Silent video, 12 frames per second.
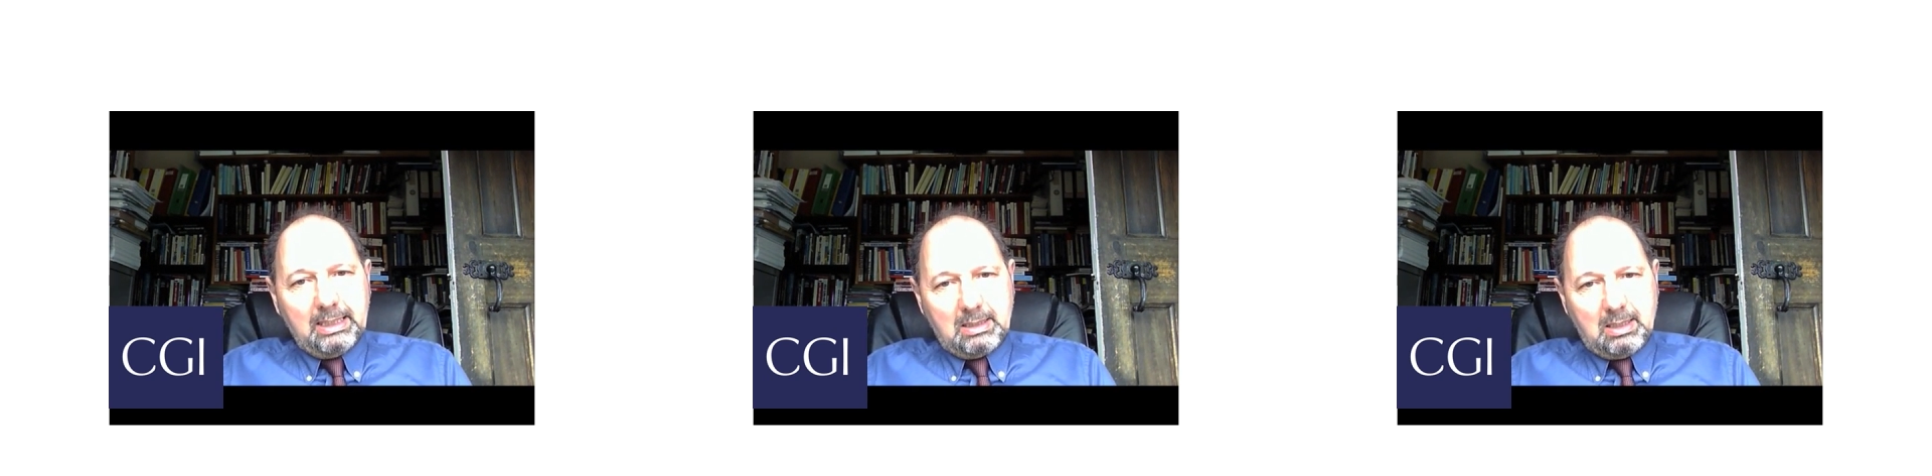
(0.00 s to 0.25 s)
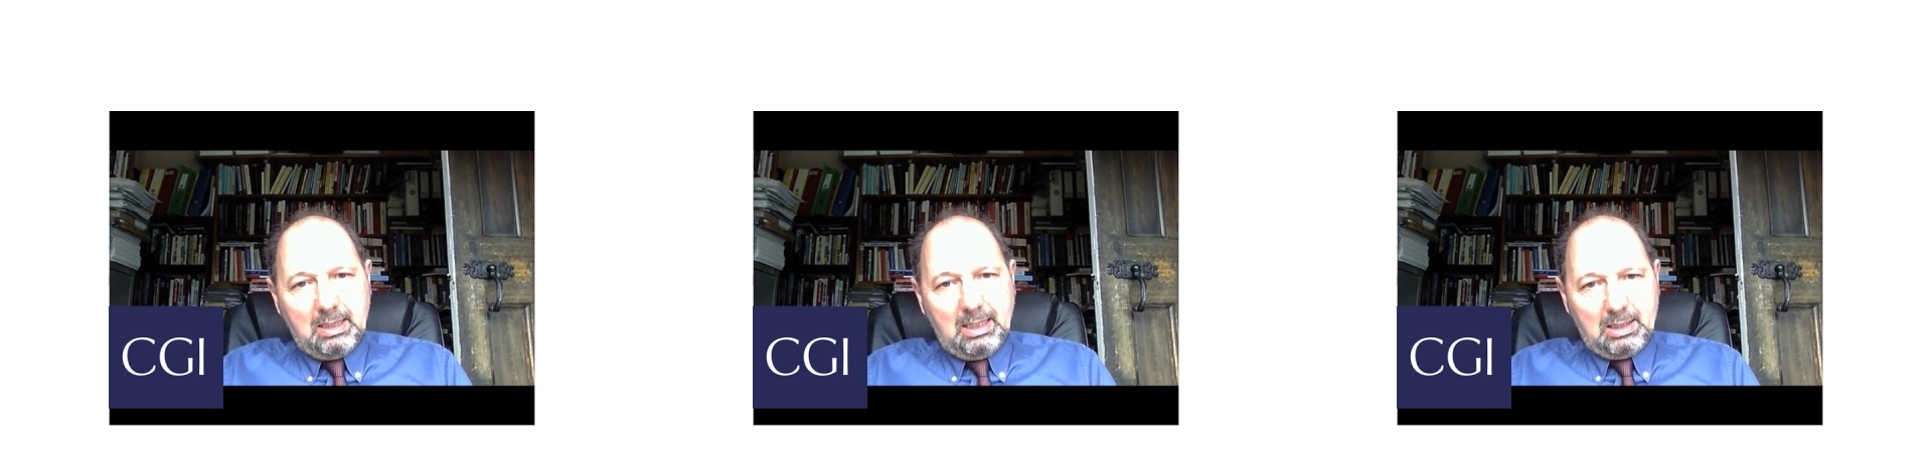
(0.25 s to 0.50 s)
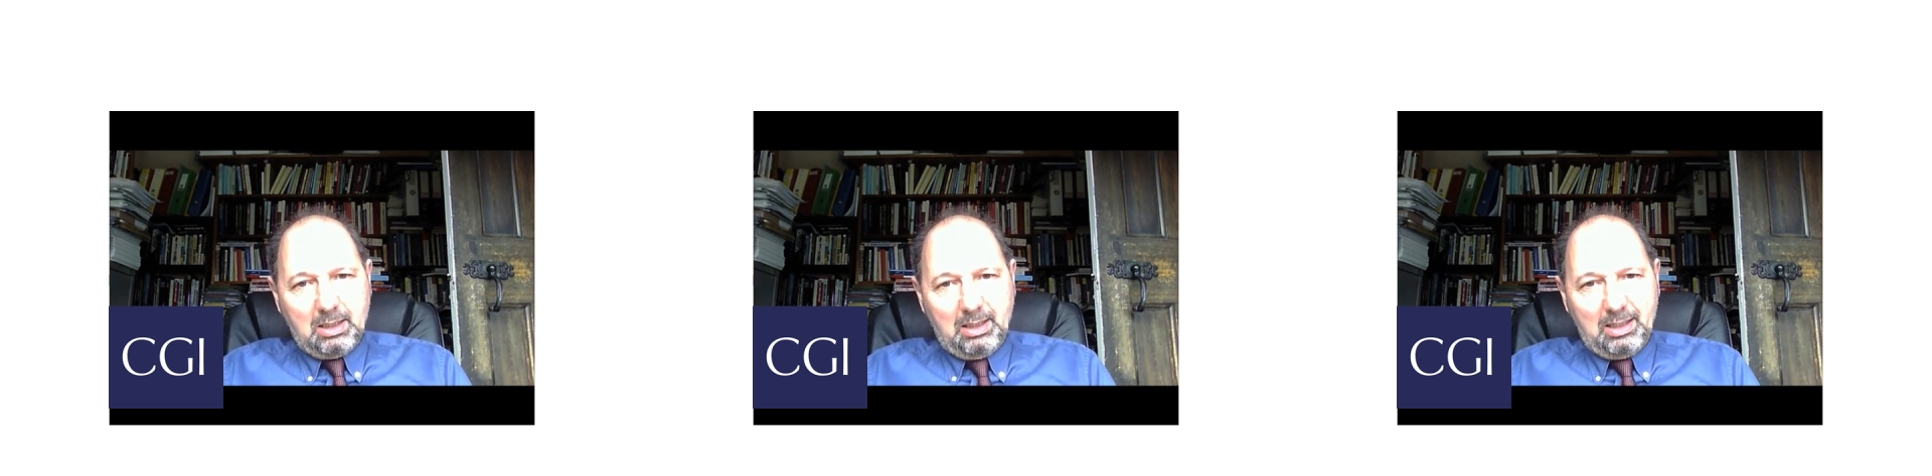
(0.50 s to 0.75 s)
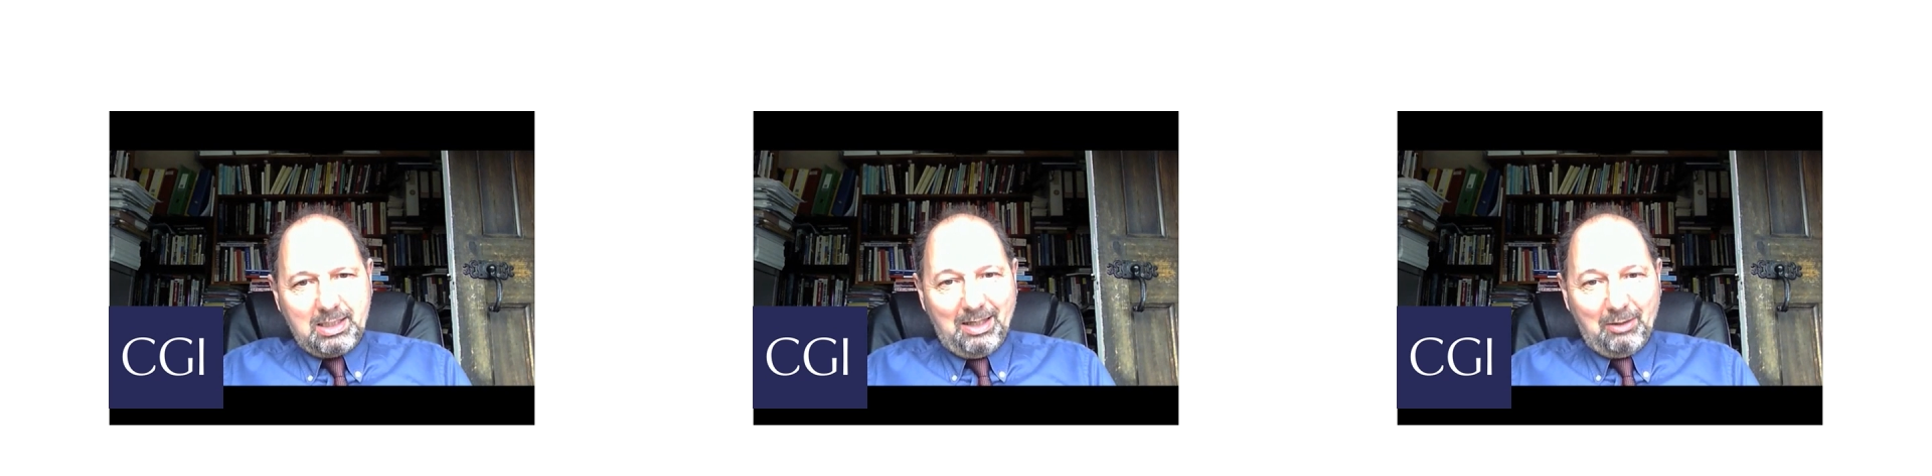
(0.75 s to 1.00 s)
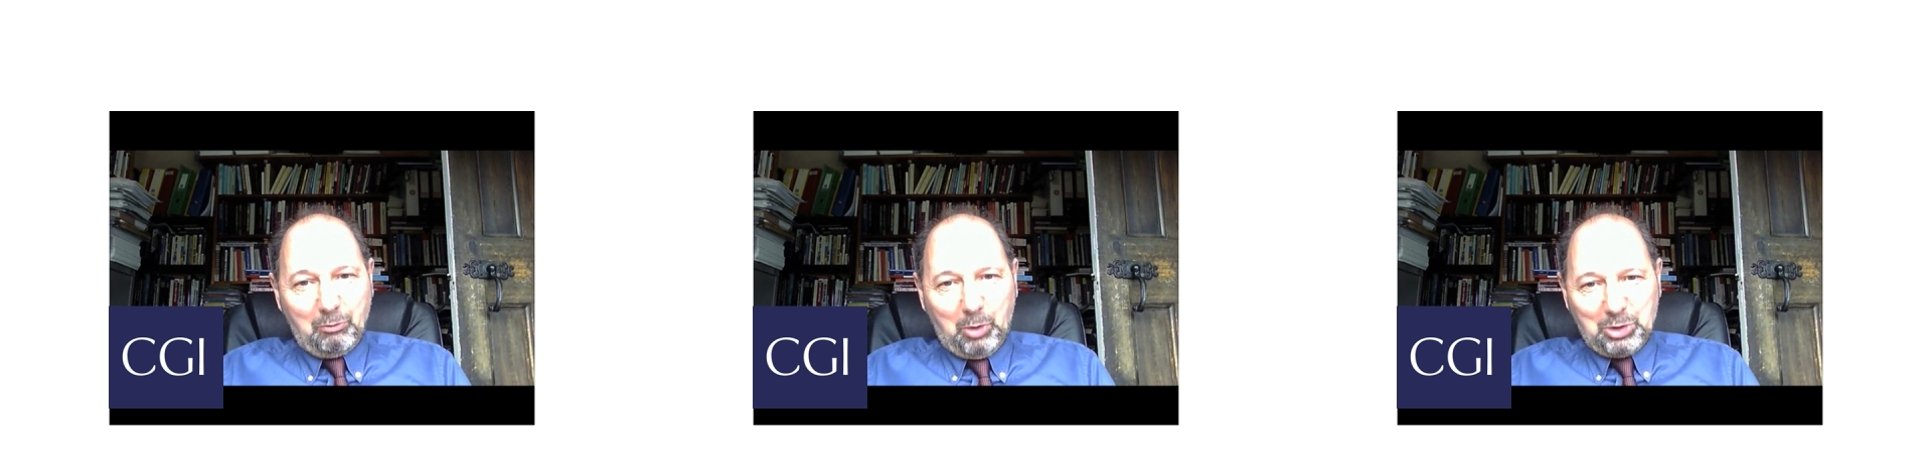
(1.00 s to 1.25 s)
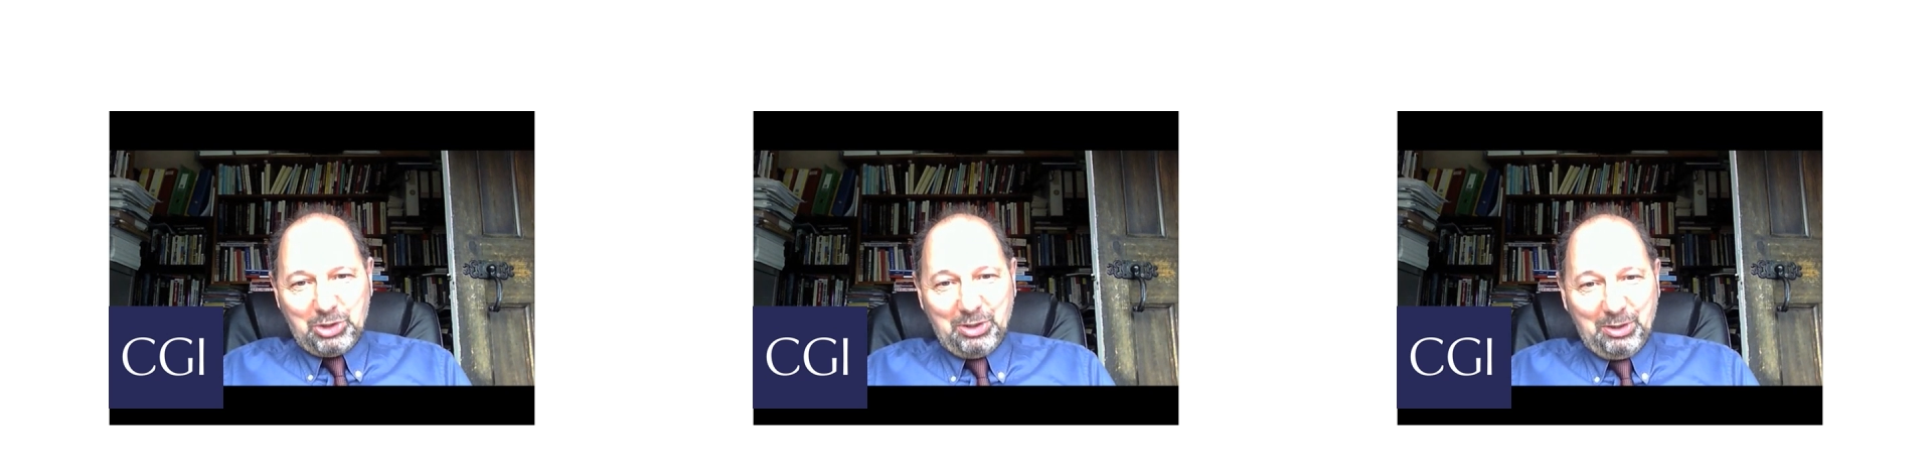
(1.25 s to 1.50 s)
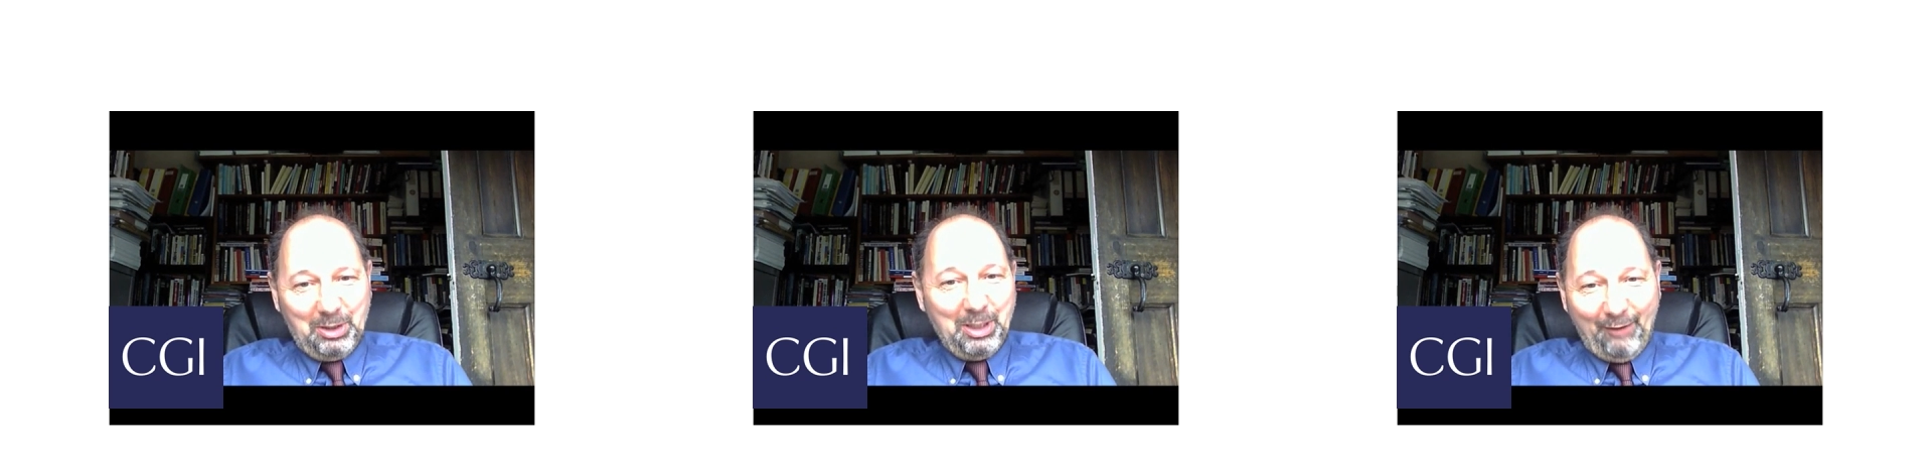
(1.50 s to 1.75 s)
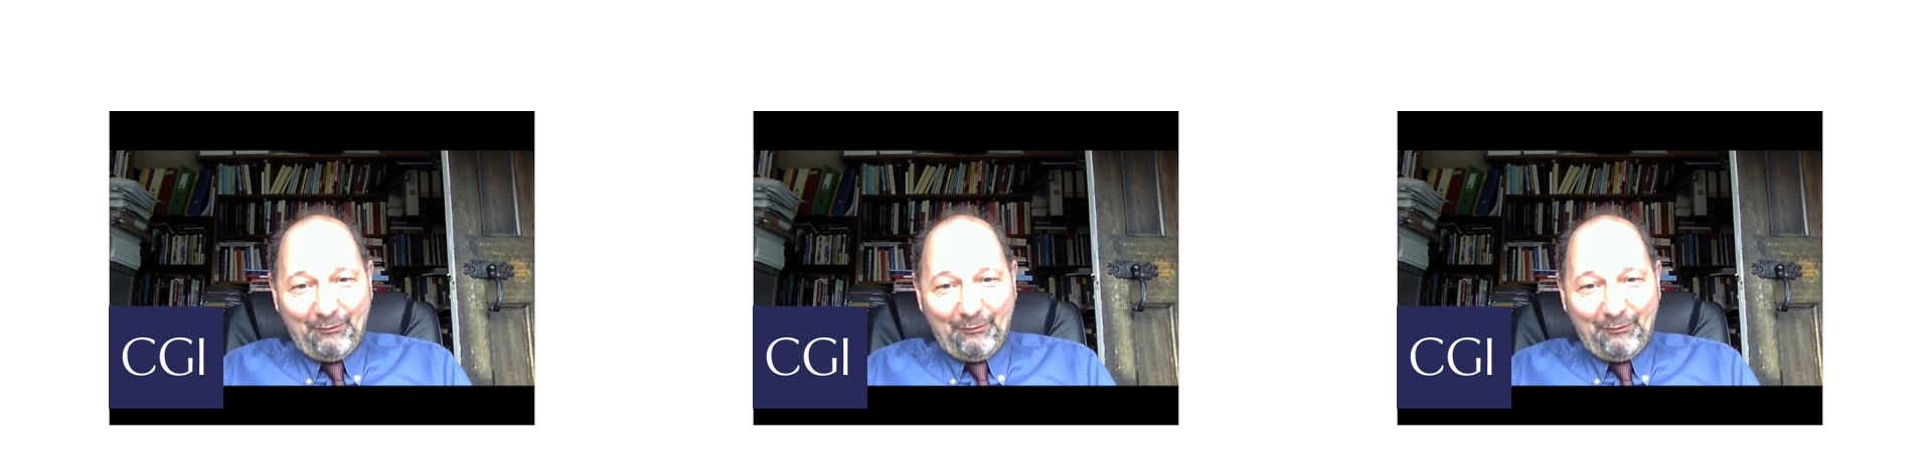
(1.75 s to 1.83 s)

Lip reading: internationalists out of Washington,